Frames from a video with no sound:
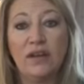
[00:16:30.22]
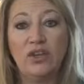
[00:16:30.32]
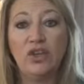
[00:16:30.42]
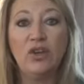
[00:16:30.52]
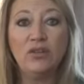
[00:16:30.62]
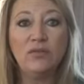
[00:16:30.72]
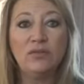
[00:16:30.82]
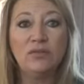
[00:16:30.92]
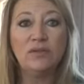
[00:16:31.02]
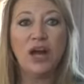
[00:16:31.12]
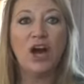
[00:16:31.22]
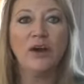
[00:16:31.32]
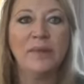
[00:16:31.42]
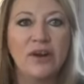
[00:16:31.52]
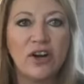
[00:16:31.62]
You are
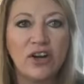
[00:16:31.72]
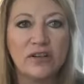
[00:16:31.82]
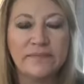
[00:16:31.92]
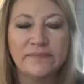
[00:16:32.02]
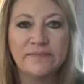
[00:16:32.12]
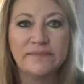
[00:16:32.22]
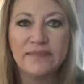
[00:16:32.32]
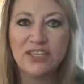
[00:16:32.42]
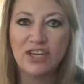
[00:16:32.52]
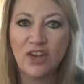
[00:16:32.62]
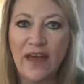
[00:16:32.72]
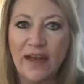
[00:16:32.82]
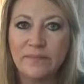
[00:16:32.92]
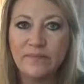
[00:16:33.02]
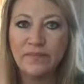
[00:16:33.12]
a miracle. Did you know
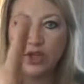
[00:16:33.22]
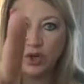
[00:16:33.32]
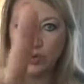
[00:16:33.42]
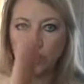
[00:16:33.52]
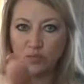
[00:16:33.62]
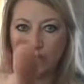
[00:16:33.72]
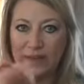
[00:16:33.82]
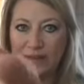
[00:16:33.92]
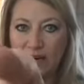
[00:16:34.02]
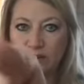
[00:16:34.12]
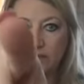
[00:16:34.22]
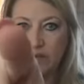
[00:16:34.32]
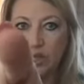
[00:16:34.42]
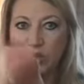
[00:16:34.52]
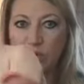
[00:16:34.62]
that? You, right there.
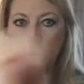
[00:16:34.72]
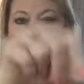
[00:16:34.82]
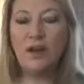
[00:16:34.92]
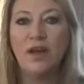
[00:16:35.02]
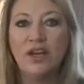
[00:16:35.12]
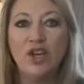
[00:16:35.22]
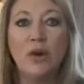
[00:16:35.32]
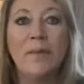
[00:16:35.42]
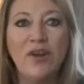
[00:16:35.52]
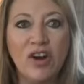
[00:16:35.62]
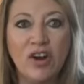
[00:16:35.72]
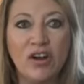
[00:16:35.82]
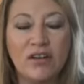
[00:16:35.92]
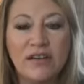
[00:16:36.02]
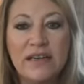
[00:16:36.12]
You're a
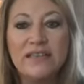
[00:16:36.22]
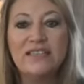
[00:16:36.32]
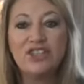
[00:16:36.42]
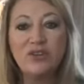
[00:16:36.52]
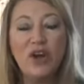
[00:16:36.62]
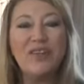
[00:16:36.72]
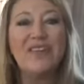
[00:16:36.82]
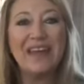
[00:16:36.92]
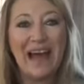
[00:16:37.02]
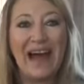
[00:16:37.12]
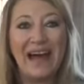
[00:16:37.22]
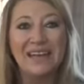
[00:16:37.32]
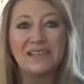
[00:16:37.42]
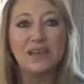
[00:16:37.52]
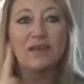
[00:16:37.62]
miracle. Did you know that the
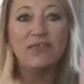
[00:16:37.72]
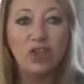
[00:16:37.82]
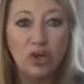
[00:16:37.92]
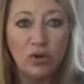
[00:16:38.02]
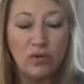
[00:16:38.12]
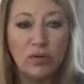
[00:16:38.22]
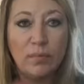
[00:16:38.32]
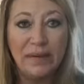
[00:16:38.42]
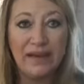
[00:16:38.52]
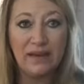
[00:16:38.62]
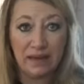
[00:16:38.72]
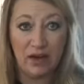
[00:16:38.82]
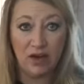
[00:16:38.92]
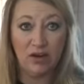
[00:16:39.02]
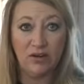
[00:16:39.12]
odds of you being here,